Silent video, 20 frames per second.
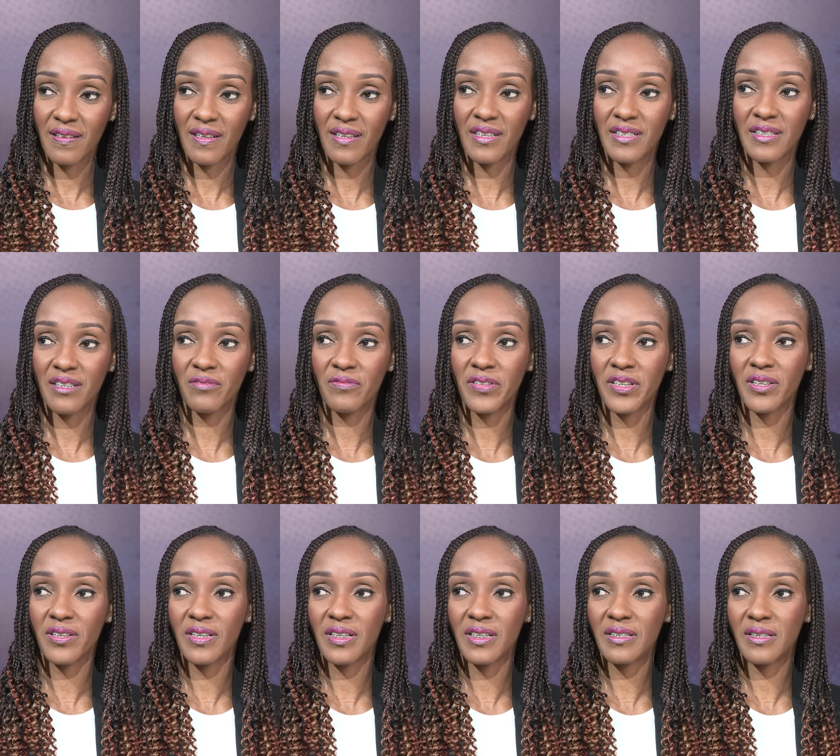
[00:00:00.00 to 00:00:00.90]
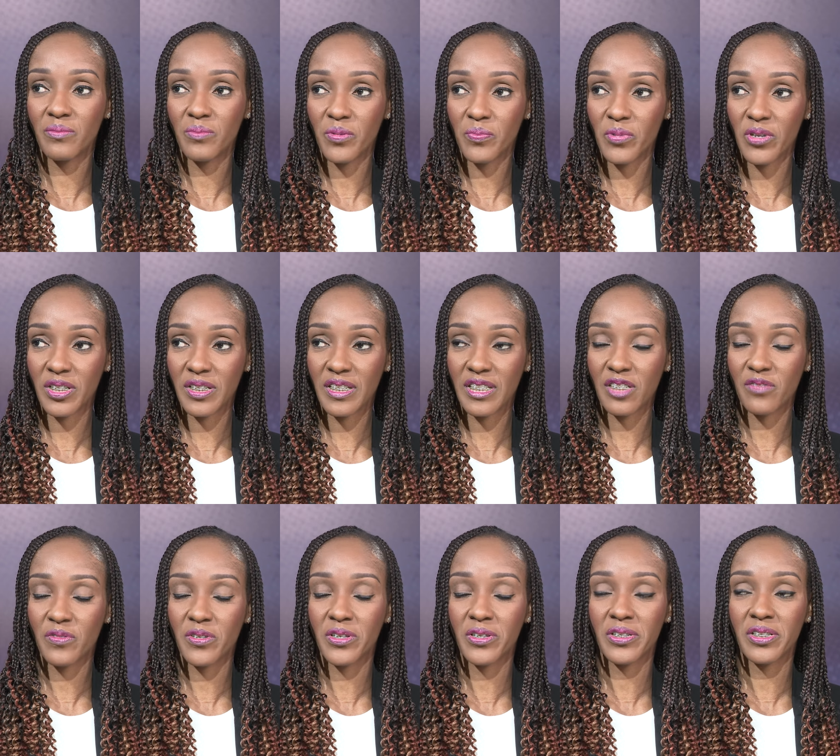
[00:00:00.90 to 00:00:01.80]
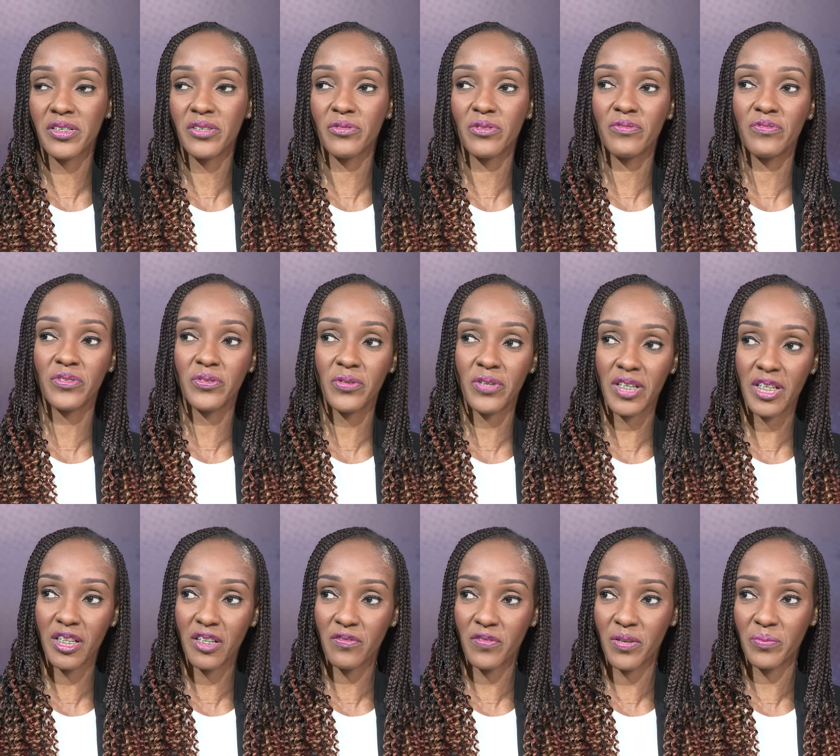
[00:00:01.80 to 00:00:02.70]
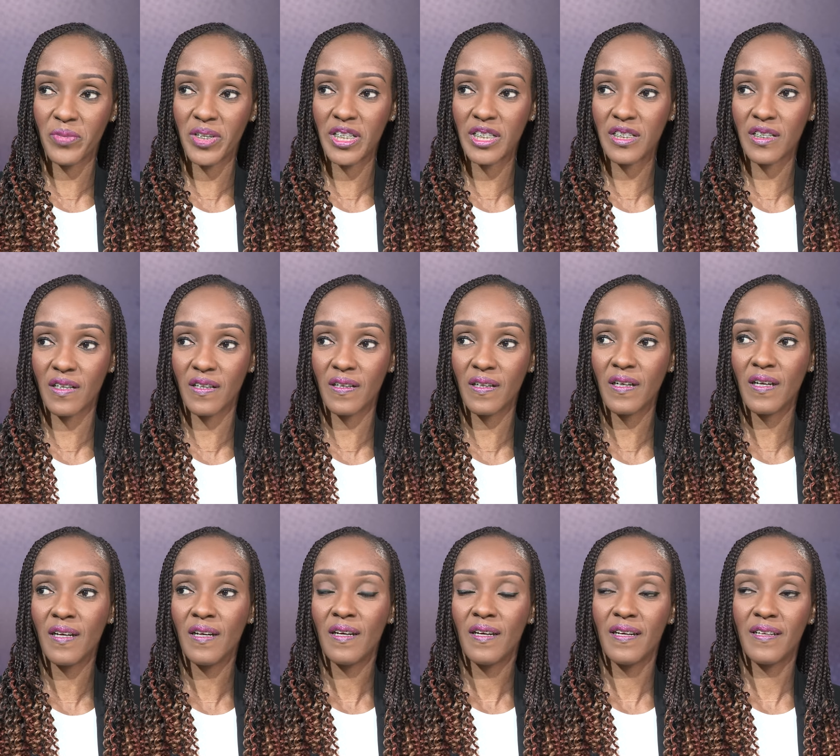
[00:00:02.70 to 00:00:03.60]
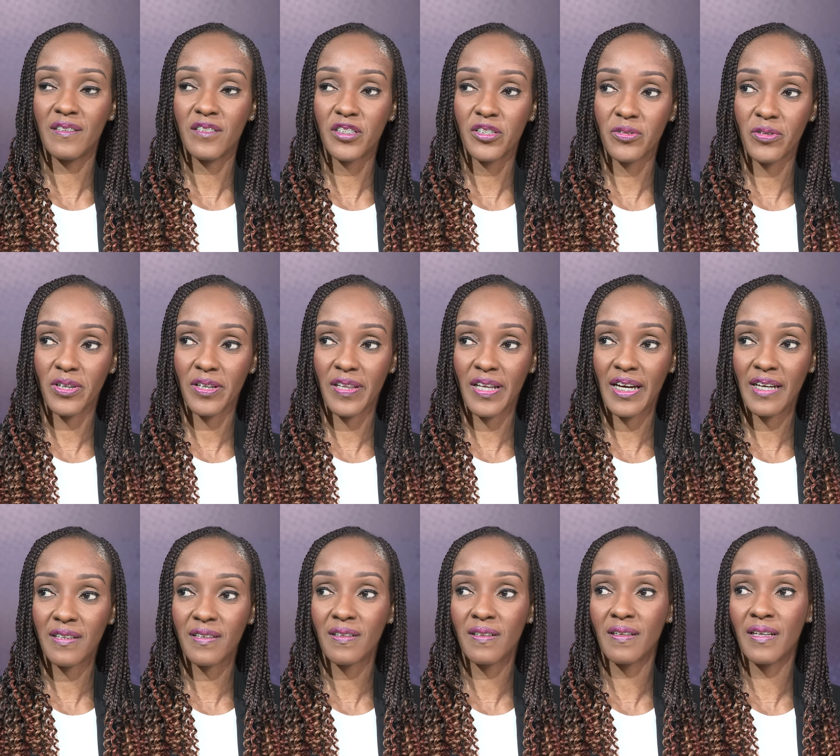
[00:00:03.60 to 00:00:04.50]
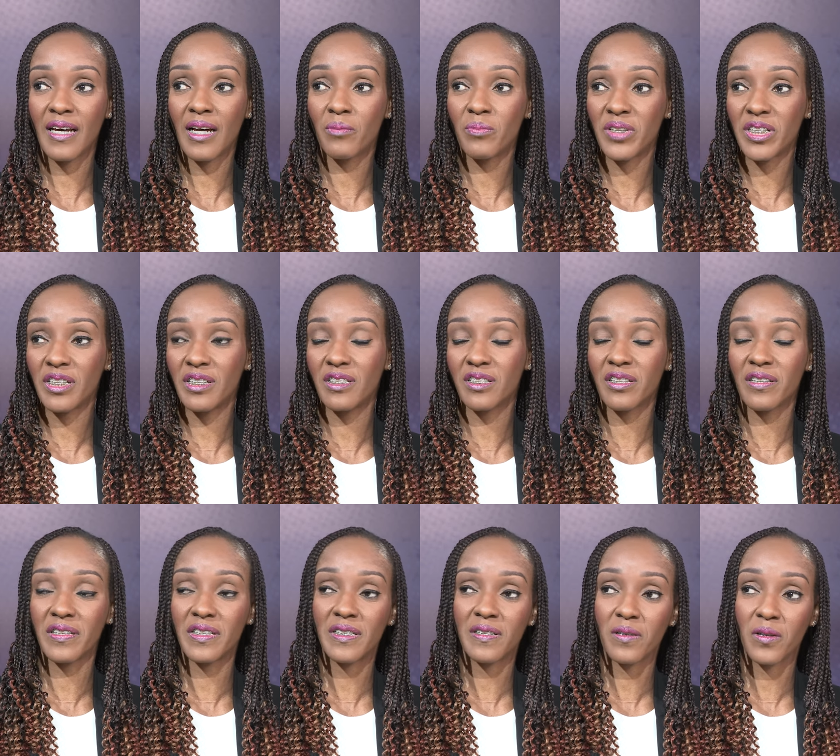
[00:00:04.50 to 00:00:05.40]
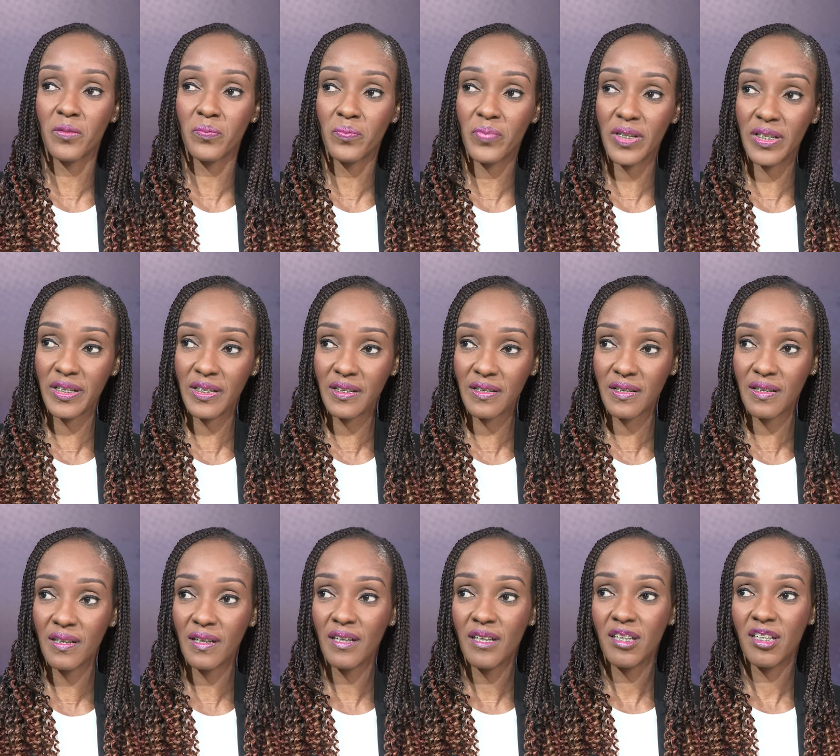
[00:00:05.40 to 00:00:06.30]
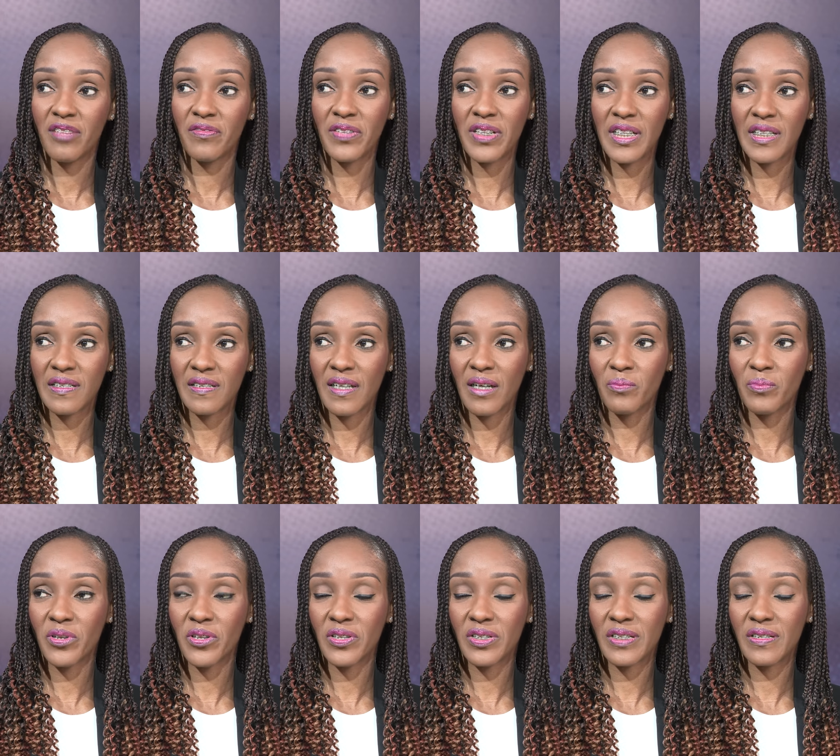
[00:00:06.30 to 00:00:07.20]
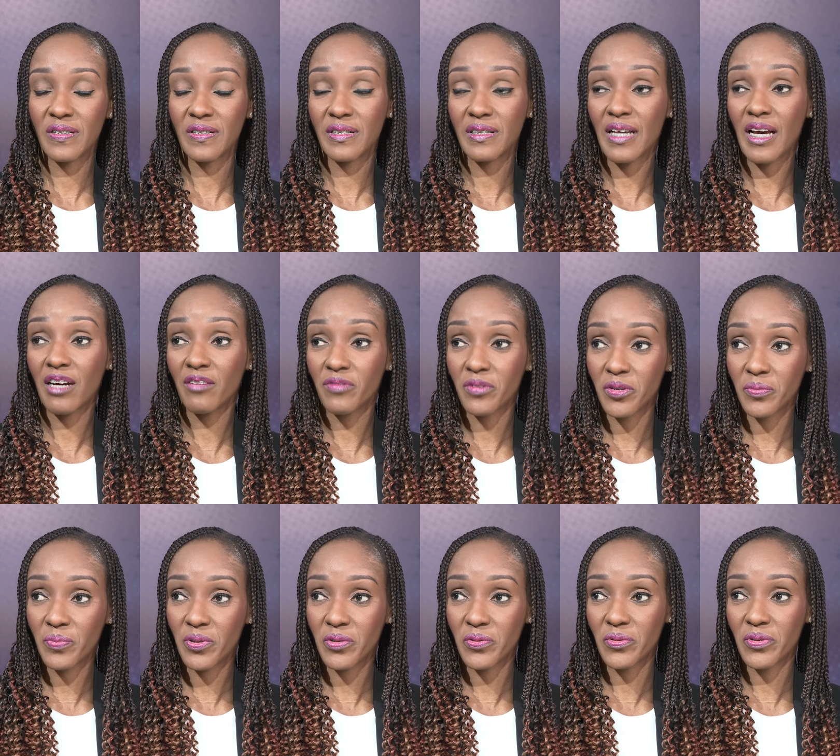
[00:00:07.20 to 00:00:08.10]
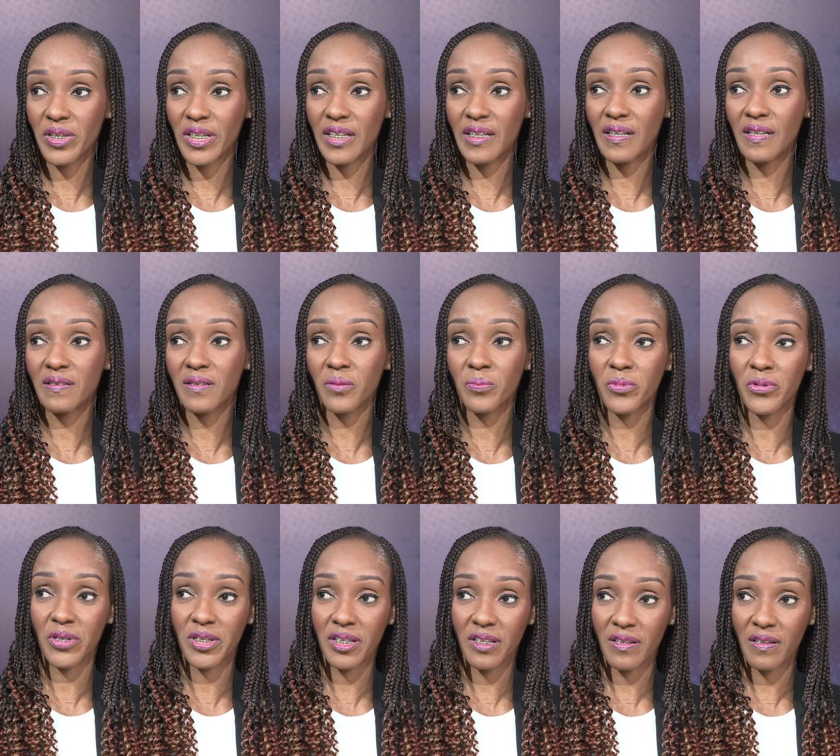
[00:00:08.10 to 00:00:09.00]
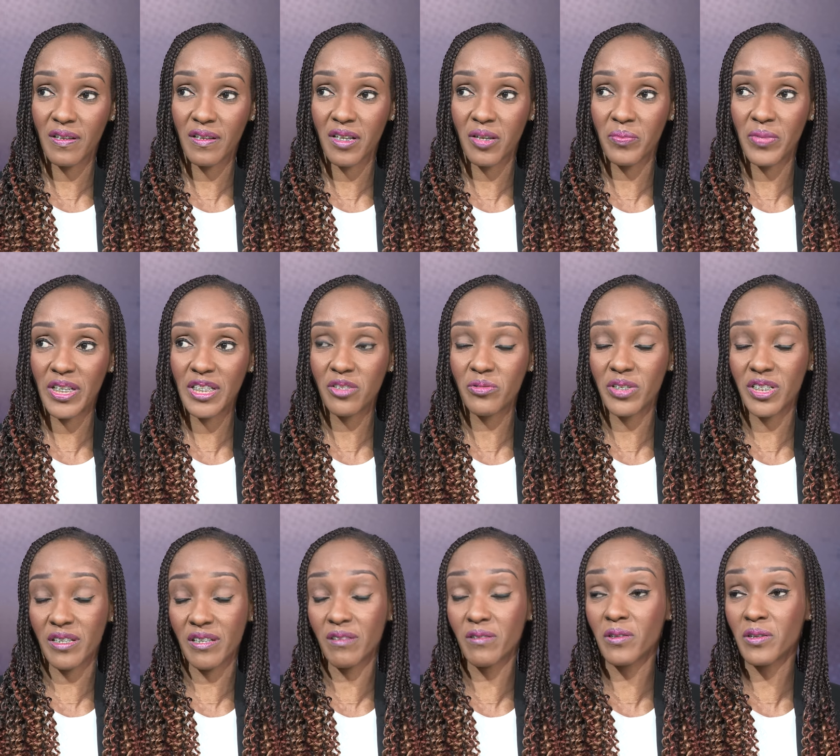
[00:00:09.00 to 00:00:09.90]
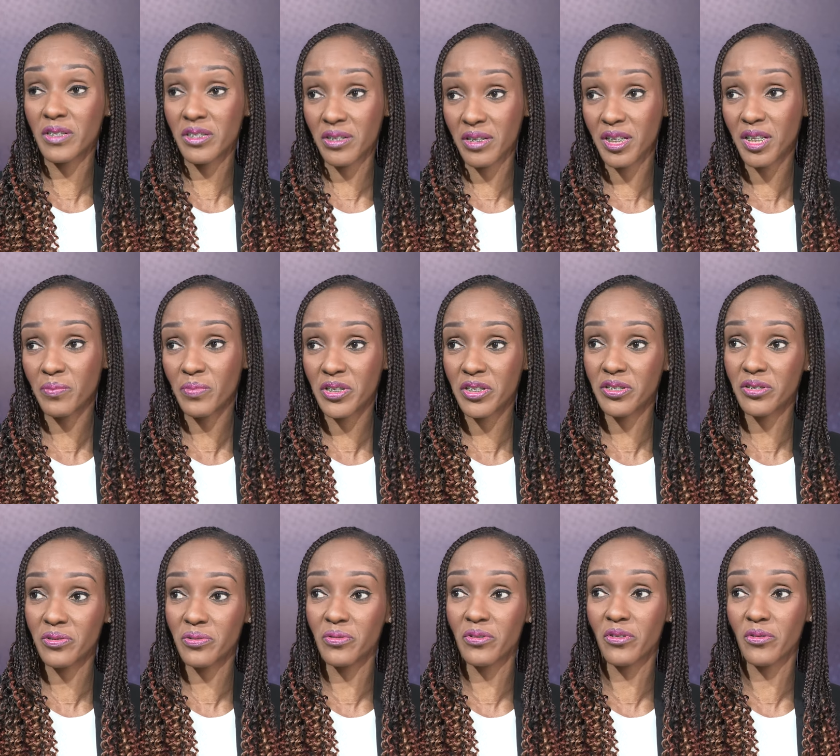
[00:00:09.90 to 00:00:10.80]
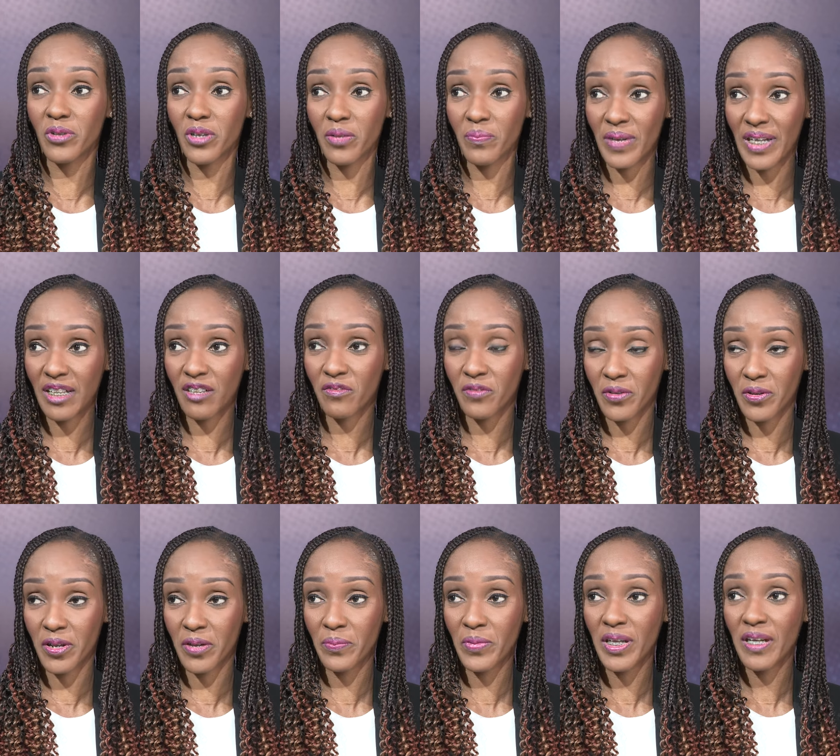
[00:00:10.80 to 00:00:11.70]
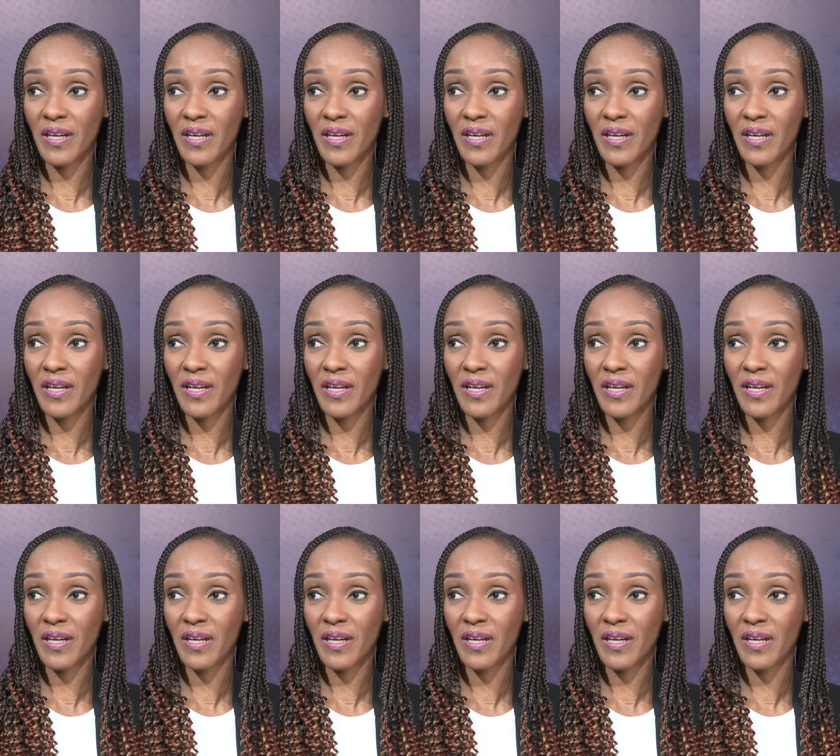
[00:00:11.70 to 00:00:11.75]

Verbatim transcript: then it's a fairly simple process for us to review the information, ensure that the application is complete. If it is that persons have uploaded supporting documents, which they're also able to do through our platform,